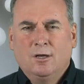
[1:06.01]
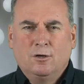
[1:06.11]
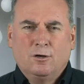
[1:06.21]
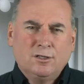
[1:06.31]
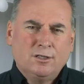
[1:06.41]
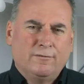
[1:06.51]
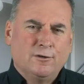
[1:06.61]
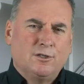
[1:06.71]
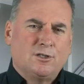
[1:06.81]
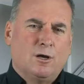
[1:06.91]
Your cost of
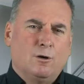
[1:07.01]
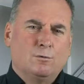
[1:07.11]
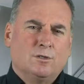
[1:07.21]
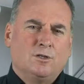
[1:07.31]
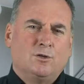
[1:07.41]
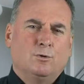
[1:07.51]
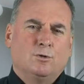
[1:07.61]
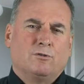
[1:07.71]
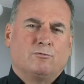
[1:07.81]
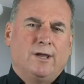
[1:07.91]
goods sold is your
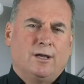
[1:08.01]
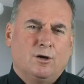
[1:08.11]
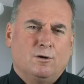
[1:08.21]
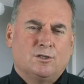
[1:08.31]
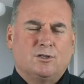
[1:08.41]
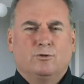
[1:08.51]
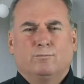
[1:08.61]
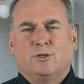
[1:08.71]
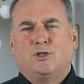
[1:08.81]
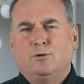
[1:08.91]
direct cost to
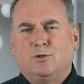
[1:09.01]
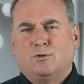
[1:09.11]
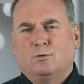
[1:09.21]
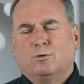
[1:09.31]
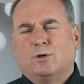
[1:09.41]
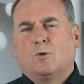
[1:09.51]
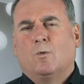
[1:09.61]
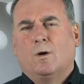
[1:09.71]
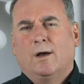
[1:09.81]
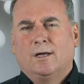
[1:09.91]
produce or
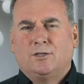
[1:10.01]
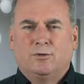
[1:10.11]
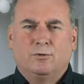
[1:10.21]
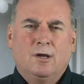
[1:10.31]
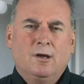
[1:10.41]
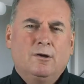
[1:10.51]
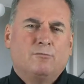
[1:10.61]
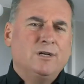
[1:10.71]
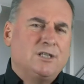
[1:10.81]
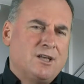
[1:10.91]
acquire to
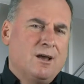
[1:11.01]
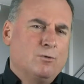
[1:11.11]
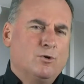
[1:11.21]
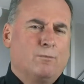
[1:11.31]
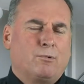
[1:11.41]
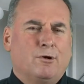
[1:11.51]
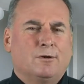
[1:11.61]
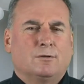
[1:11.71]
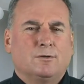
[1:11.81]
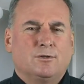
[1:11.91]
resell your
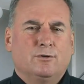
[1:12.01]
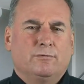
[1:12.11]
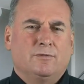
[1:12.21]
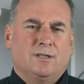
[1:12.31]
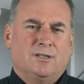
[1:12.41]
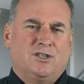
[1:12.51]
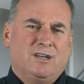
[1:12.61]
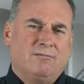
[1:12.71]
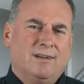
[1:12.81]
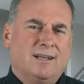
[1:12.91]
product or service. It
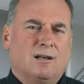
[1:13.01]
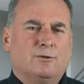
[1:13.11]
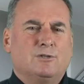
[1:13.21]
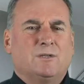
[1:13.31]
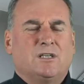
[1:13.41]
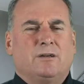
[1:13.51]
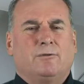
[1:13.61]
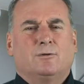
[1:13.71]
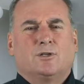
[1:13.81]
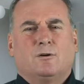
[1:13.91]
generally includes
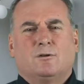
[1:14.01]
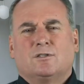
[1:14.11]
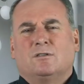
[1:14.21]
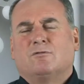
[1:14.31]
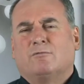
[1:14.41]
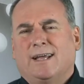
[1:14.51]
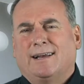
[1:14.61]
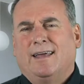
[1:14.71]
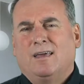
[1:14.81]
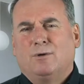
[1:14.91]
materials costs and direct
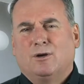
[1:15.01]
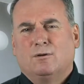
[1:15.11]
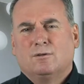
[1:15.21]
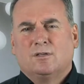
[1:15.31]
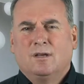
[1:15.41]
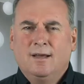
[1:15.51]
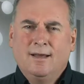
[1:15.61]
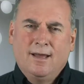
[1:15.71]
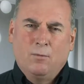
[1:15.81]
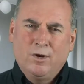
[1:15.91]
labor costs.
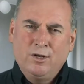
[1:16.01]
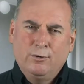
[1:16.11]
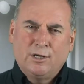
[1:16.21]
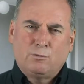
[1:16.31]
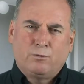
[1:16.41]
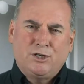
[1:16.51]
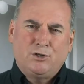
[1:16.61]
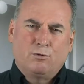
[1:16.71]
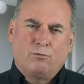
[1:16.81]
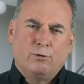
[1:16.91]
And when you express
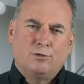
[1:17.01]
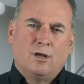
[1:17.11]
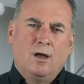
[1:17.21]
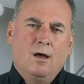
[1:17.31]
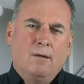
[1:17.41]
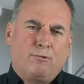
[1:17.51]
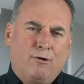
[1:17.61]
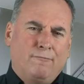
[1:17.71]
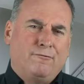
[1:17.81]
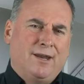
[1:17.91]
your gross
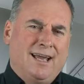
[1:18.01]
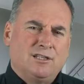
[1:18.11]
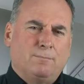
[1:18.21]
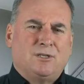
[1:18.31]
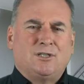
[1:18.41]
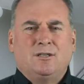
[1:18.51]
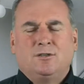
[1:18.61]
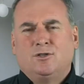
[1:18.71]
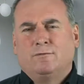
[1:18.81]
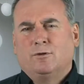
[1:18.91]
profit as a
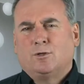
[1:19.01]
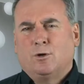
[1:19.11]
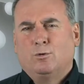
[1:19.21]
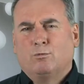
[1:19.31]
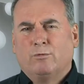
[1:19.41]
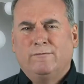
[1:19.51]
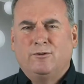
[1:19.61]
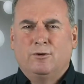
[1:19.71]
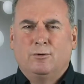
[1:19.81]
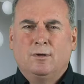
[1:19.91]
percentage of your total
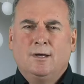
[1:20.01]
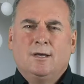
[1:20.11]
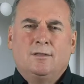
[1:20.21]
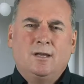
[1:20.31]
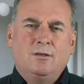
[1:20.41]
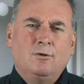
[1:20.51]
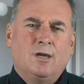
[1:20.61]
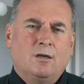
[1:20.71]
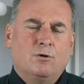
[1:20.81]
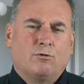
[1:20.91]
revenue, then you
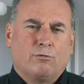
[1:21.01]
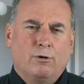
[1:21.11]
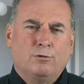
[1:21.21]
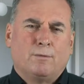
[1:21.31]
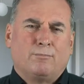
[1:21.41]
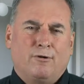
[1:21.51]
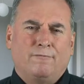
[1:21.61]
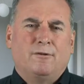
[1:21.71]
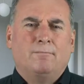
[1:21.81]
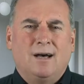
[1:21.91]
get your gross
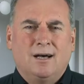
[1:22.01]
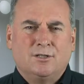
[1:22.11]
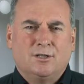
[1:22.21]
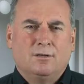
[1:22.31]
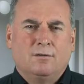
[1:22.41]
profit margin.